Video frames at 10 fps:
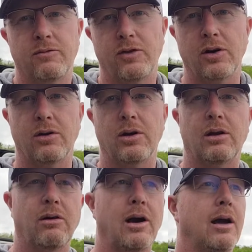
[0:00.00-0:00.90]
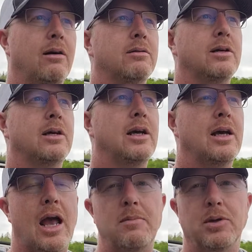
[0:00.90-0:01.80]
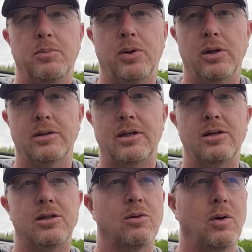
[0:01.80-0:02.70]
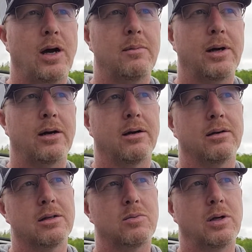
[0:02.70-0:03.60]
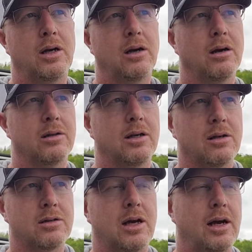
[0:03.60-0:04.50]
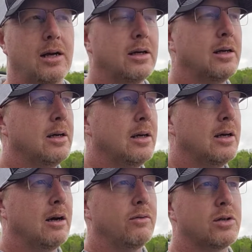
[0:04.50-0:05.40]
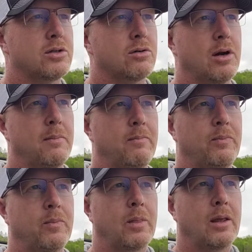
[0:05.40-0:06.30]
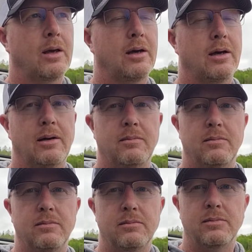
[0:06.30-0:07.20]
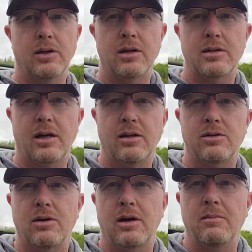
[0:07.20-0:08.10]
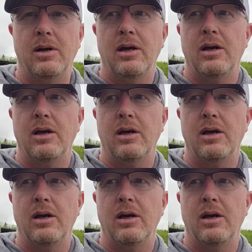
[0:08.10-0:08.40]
further in the ground, able to pull and tension the wire better. And this one here on the other side of the stream, um, on the other side of the stream,